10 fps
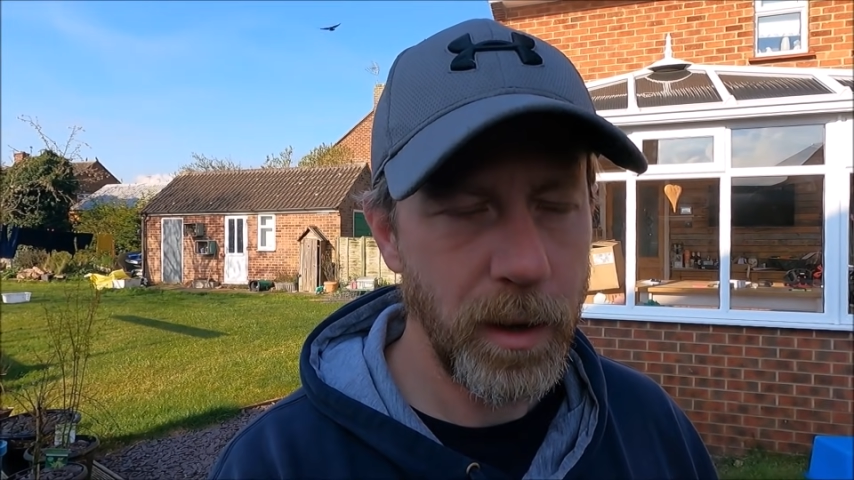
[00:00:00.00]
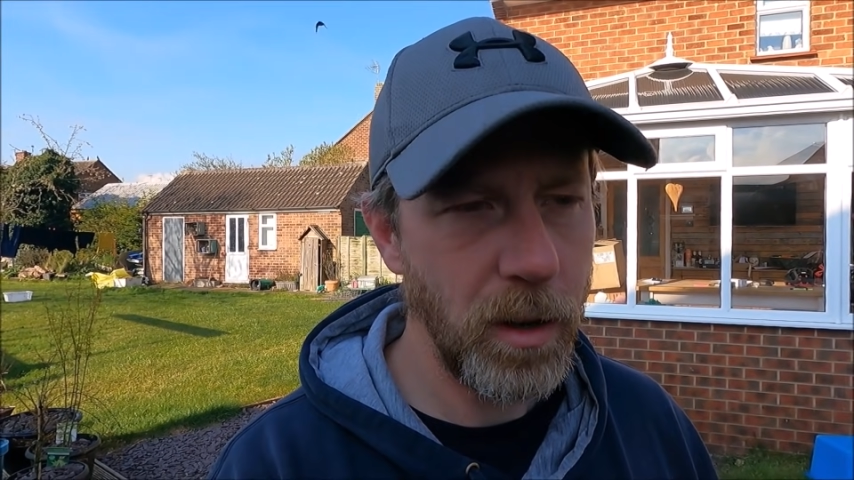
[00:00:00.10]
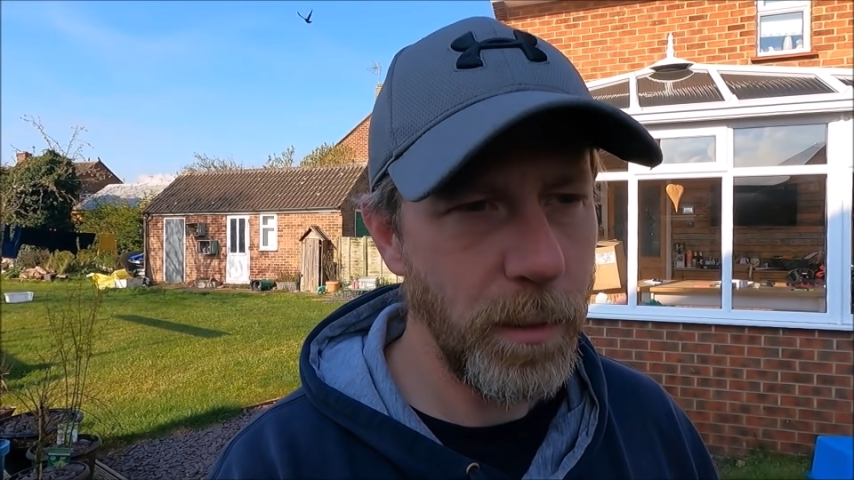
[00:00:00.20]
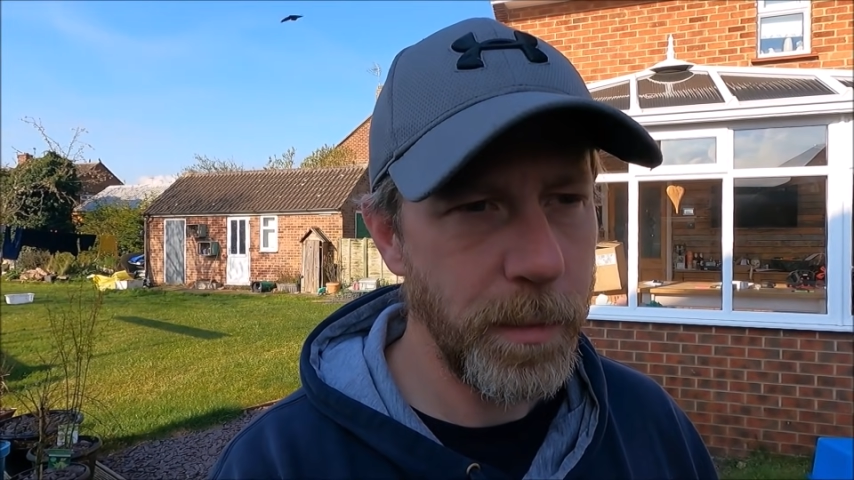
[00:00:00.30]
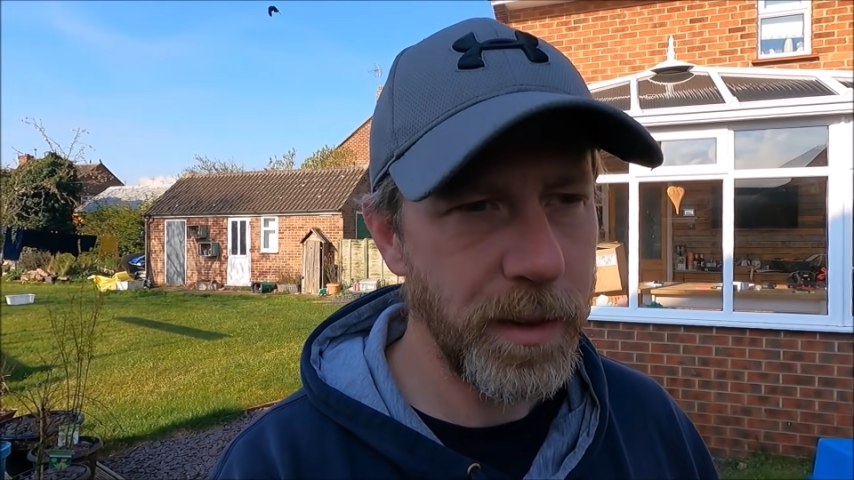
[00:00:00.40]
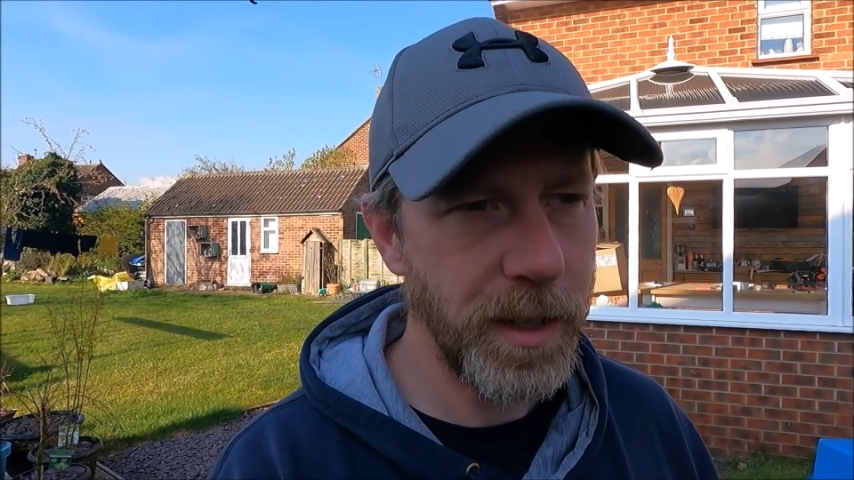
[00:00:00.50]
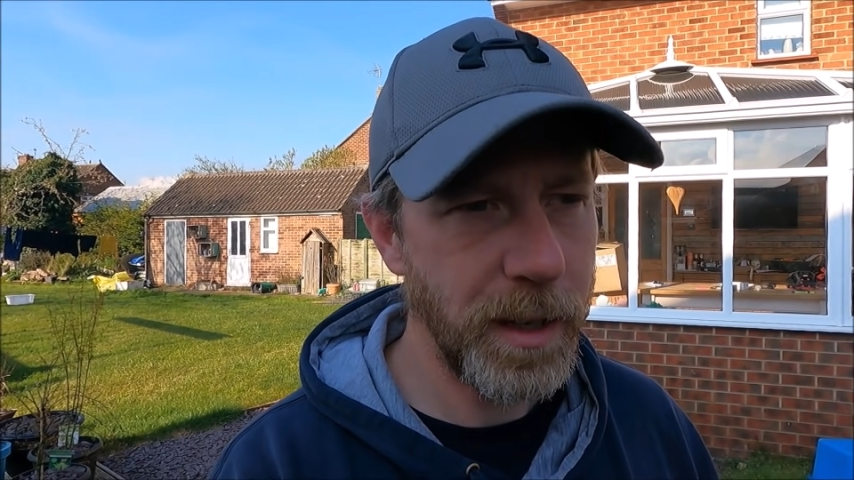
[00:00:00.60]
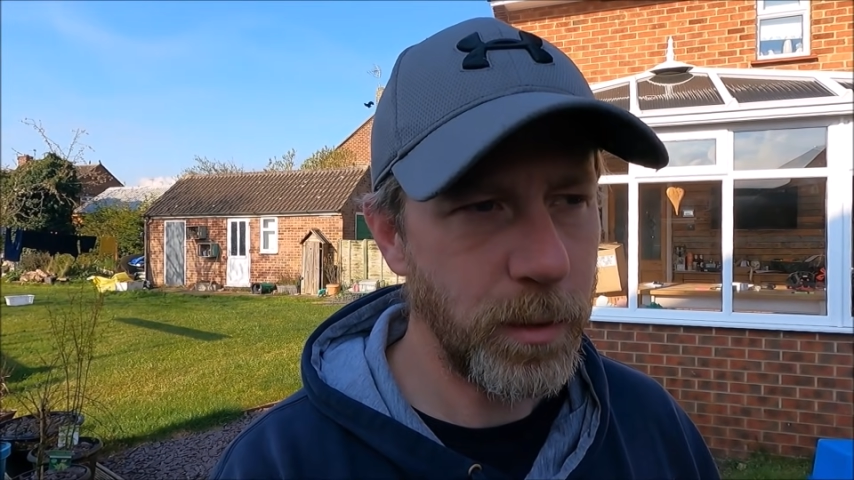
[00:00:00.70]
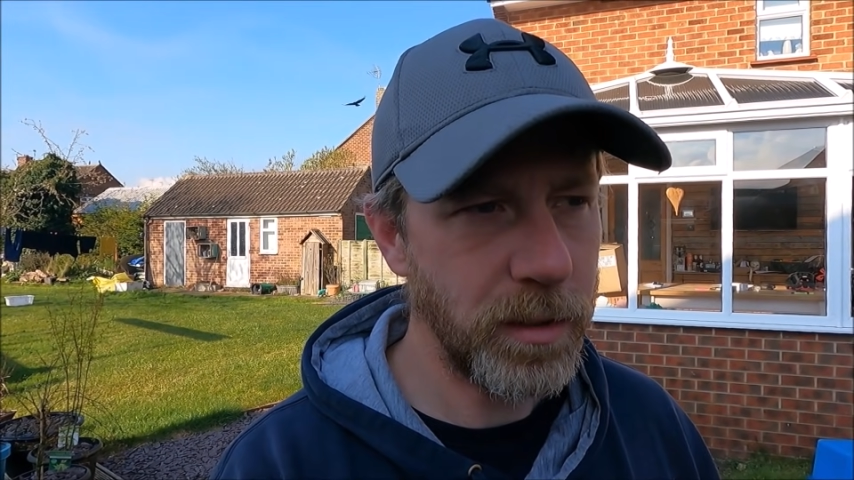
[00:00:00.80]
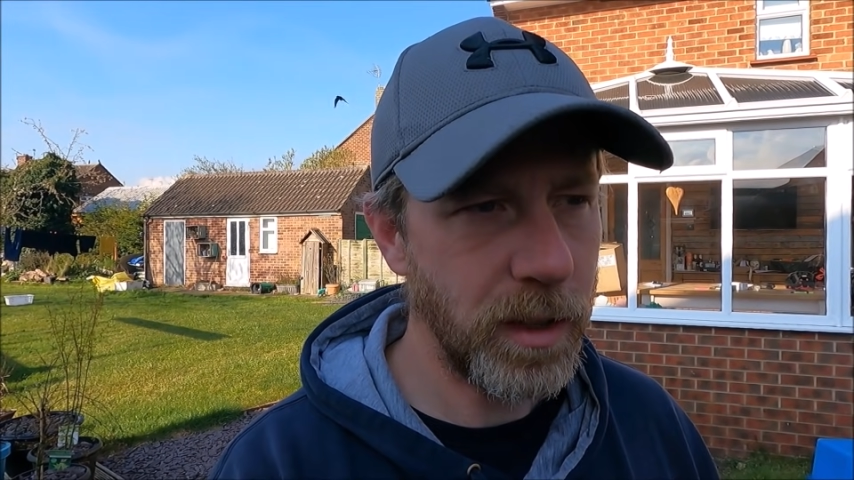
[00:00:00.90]
I can't remember the
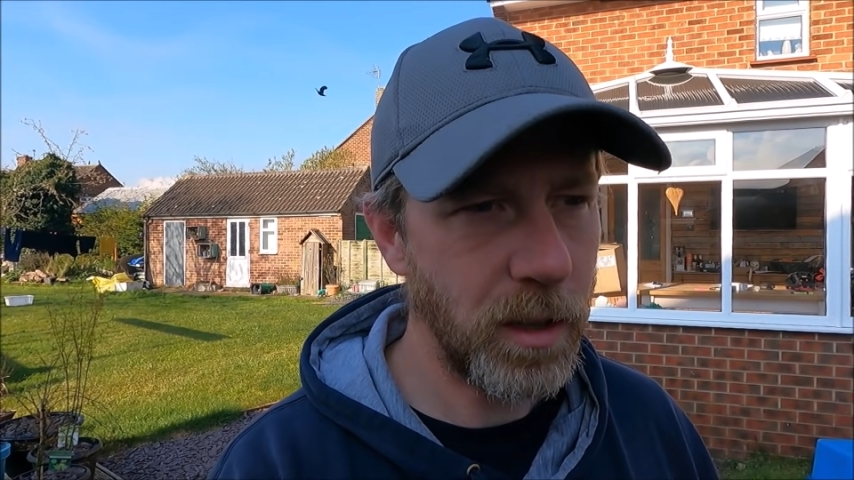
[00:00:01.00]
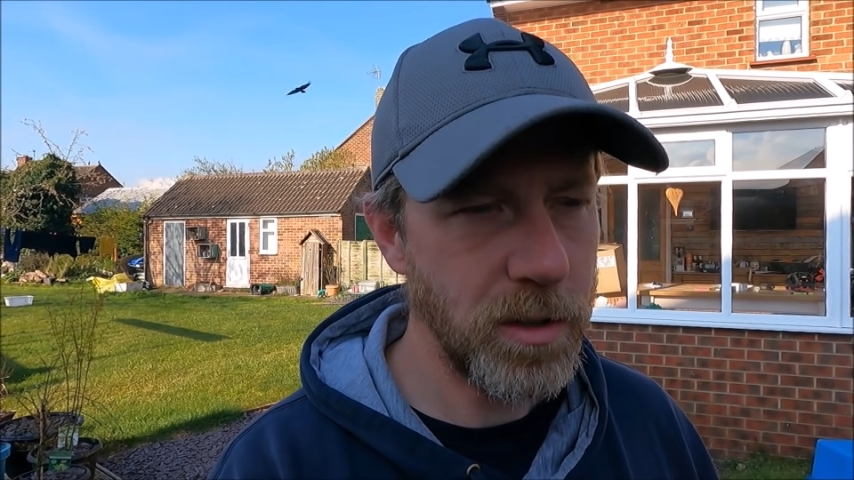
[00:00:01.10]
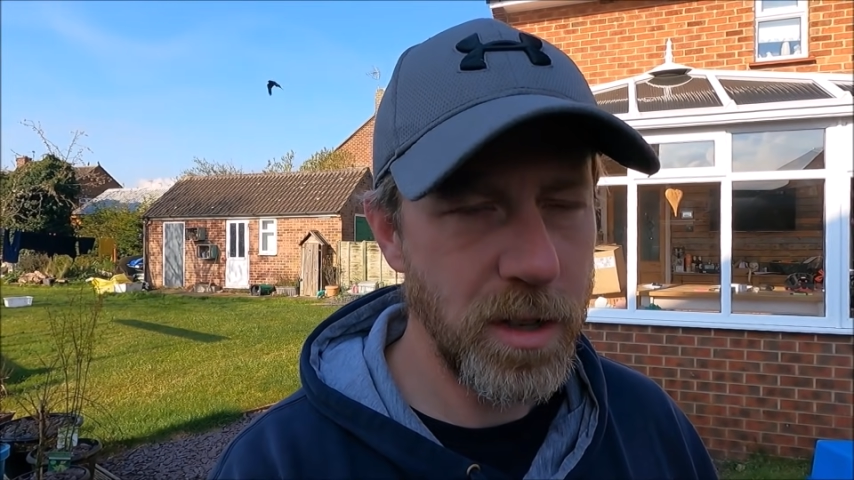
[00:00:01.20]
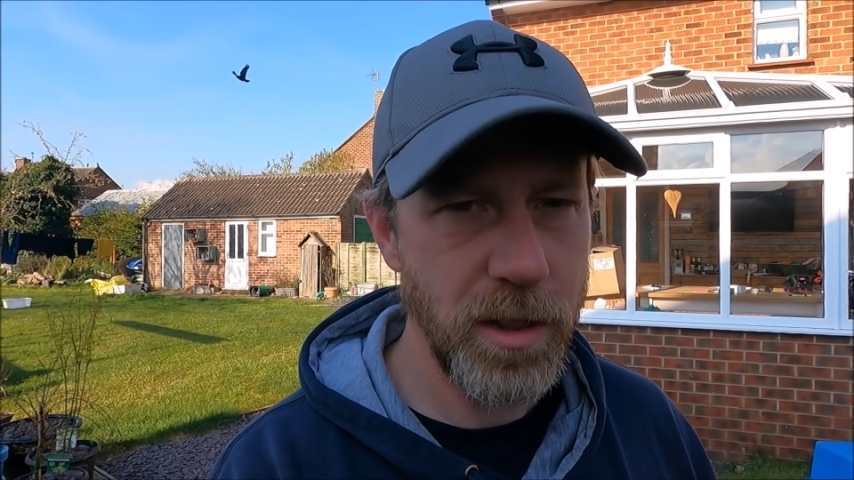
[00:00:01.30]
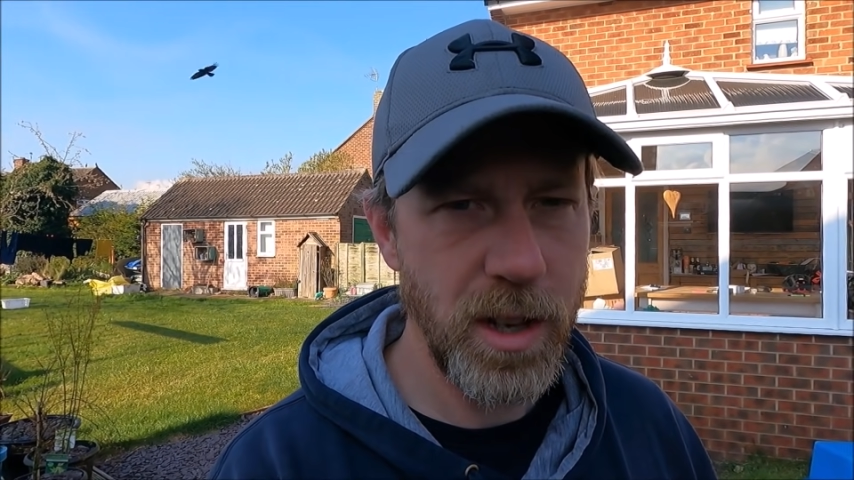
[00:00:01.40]
date we said last year,